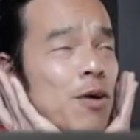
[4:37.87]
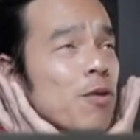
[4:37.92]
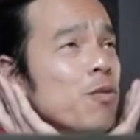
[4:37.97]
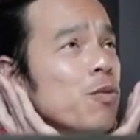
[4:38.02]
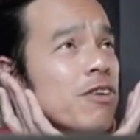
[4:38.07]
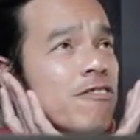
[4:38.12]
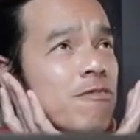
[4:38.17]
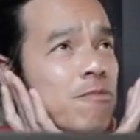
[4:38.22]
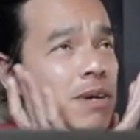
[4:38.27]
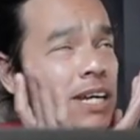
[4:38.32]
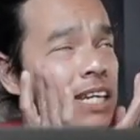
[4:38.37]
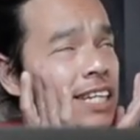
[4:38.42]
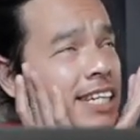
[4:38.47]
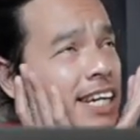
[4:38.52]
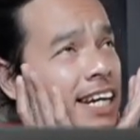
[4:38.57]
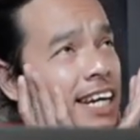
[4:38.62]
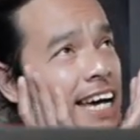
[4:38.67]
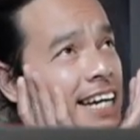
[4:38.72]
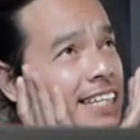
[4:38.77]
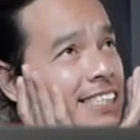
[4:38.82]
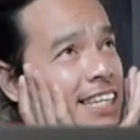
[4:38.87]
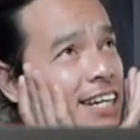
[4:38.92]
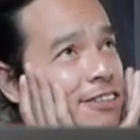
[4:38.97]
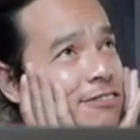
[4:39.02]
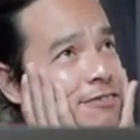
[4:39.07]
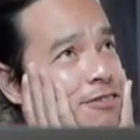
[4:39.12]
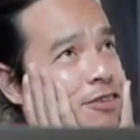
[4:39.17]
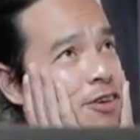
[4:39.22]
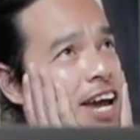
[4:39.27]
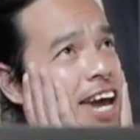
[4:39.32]
we've been in a lockdown
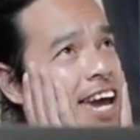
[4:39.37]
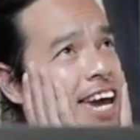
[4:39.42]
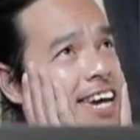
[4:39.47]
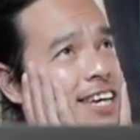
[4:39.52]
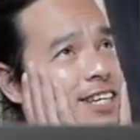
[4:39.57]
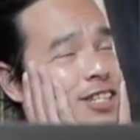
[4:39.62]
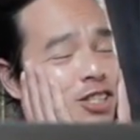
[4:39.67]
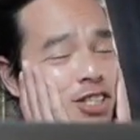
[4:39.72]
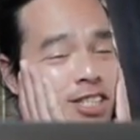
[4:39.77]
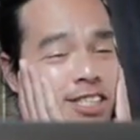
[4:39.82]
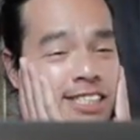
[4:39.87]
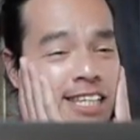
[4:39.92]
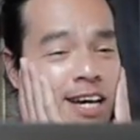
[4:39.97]
for ages